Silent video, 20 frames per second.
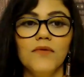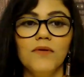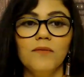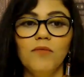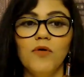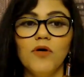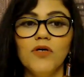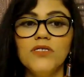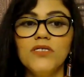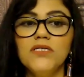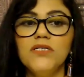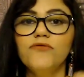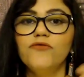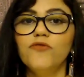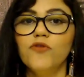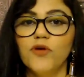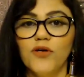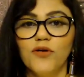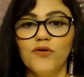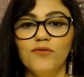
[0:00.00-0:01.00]
positive
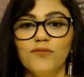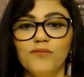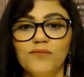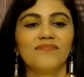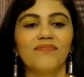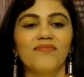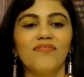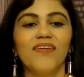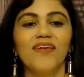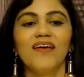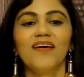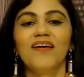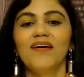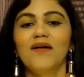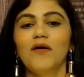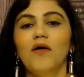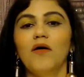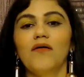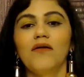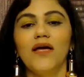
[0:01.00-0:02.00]
for you.
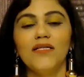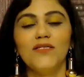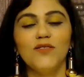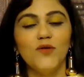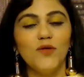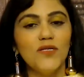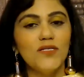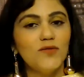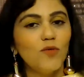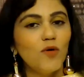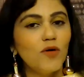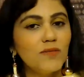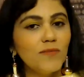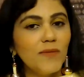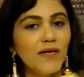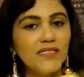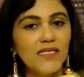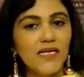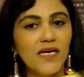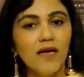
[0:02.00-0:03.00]
All right, so this was
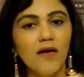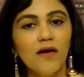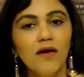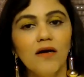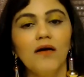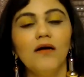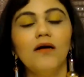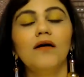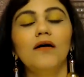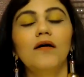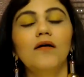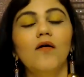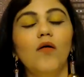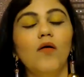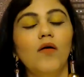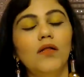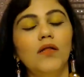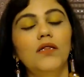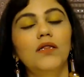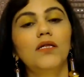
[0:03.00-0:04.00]
my take
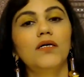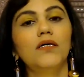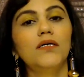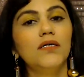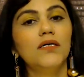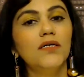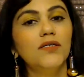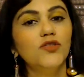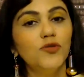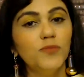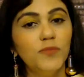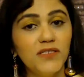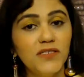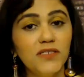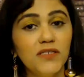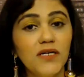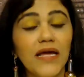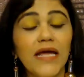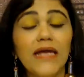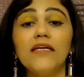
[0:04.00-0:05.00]
on the
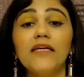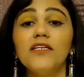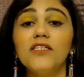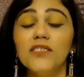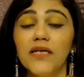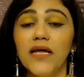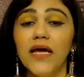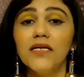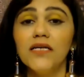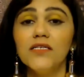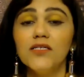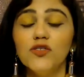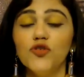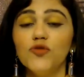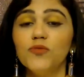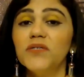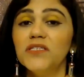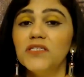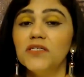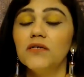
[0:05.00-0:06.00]
Jupiter getting direct.
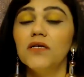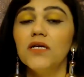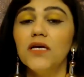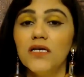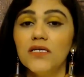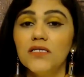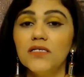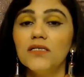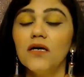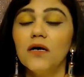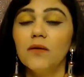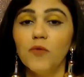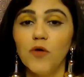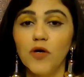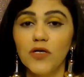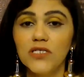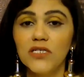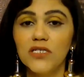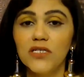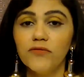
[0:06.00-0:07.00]
Jupiter is a
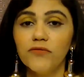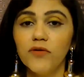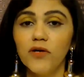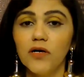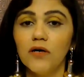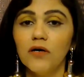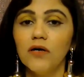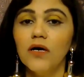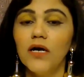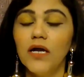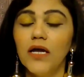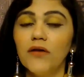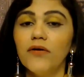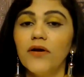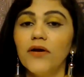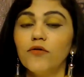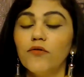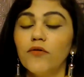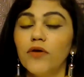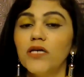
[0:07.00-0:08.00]
positive graha. In
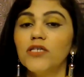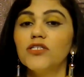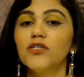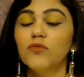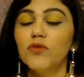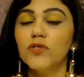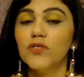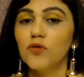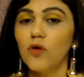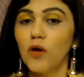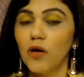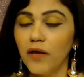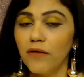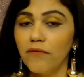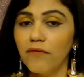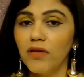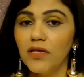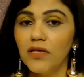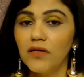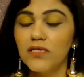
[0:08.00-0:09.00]
retrogression was not
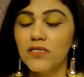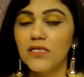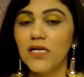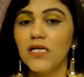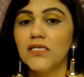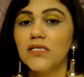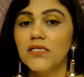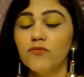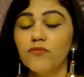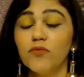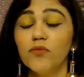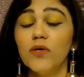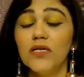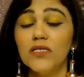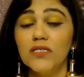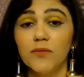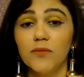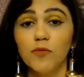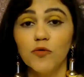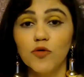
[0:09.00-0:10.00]
giving the results it's
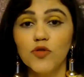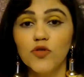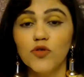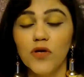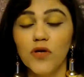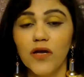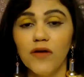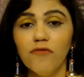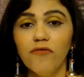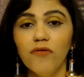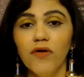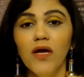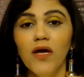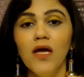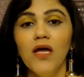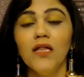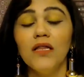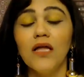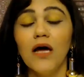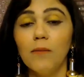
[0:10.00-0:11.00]
supposed to give,
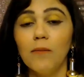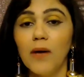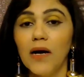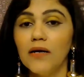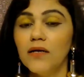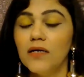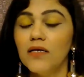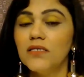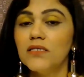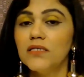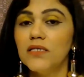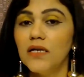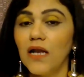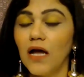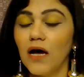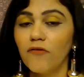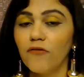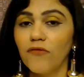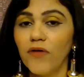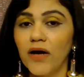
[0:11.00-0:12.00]
the abundance, the
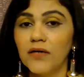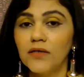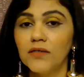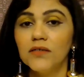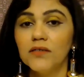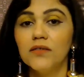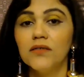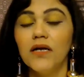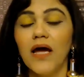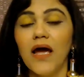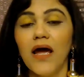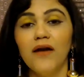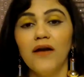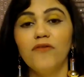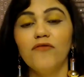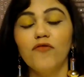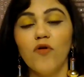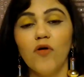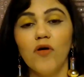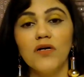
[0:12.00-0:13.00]
luck factor, and
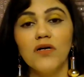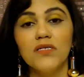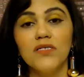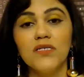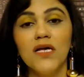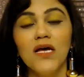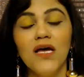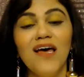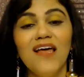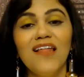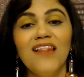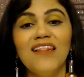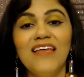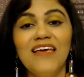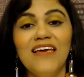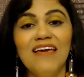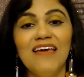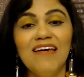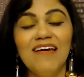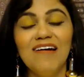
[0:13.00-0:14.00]
of course,
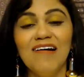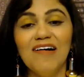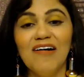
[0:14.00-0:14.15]
the